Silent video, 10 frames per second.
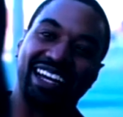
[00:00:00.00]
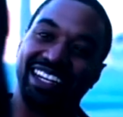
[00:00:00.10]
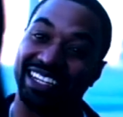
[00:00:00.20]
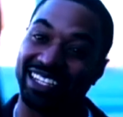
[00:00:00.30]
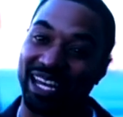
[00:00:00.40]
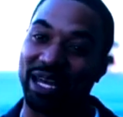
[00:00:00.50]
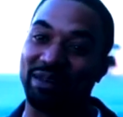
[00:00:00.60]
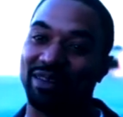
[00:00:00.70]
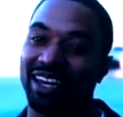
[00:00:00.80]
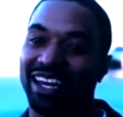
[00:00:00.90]
You looked up
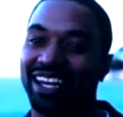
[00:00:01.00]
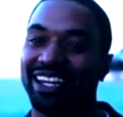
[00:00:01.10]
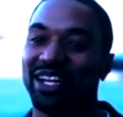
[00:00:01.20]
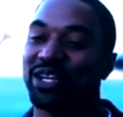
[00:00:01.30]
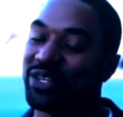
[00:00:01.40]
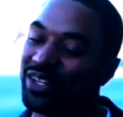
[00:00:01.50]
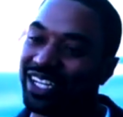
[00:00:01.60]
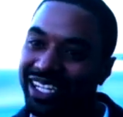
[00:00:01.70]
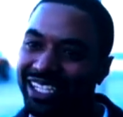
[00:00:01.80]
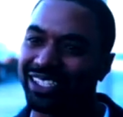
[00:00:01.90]
to me for the
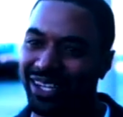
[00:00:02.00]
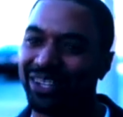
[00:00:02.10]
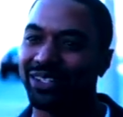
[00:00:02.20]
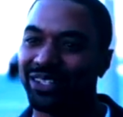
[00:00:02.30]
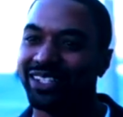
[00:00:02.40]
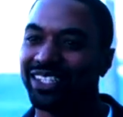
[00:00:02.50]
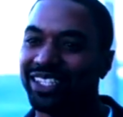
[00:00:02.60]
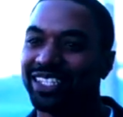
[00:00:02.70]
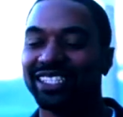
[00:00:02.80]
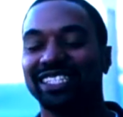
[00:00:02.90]
truth, and I ain't let it
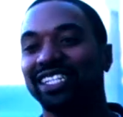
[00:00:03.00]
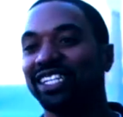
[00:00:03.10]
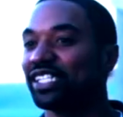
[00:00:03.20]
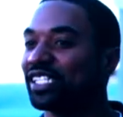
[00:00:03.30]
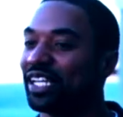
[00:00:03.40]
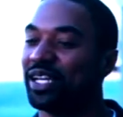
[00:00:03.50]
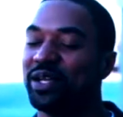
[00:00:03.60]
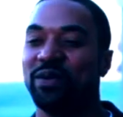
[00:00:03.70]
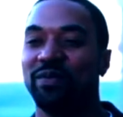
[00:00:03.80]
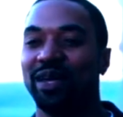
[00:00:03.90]
show. Oh
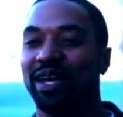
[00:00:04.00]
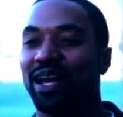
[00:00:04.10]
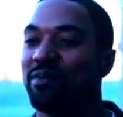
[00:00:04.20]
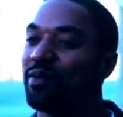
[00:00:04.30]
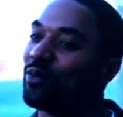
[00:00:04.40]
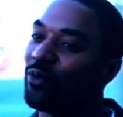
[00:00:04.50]
boy, I'm rooted to the